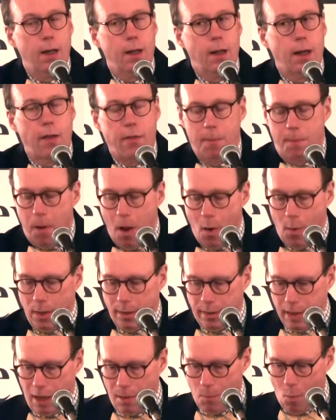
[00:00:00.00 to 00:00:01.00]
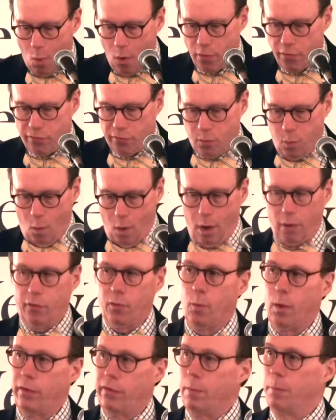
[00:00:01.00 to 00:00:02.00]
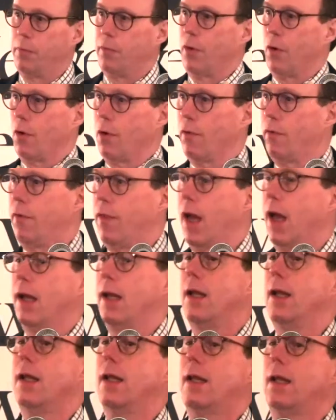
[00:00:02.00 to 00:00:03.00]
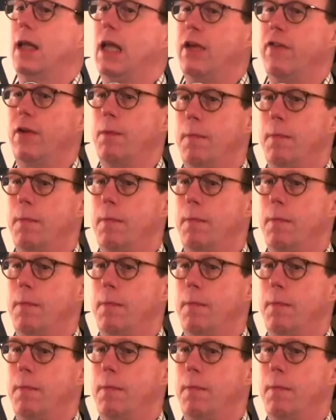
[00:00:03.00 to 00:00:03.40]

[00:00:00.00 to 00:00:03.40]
Now, the poet Delmore Schwartz once observed that even